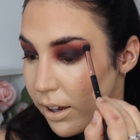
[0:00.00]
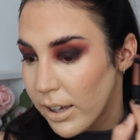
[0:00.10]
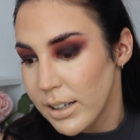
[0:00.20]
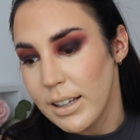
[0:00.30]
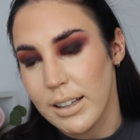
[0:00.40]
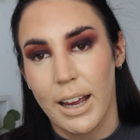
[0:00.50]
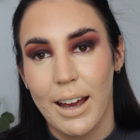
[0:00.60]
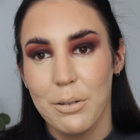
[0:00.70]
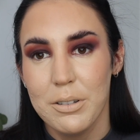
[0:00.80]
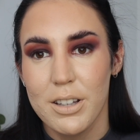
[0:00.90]
anything
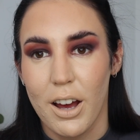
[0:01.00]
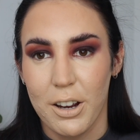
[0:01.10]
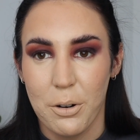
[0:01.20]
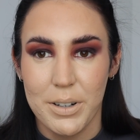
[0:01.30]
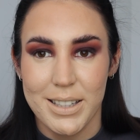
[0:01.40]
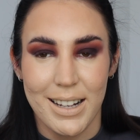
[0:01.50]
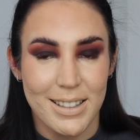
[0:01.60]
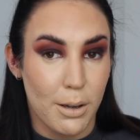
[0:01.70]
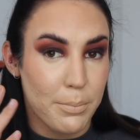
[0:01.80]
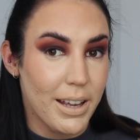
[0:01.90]
else. I always
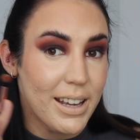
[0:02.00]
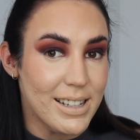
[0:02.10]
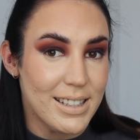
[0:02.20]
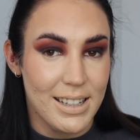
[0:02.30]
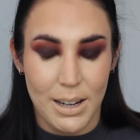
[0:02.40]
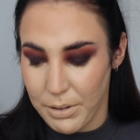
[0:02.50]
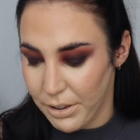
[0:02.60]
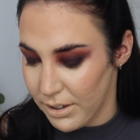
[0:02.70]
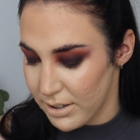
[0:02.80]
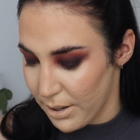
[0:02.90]
end up hitting it
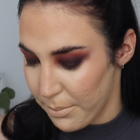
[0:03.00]
with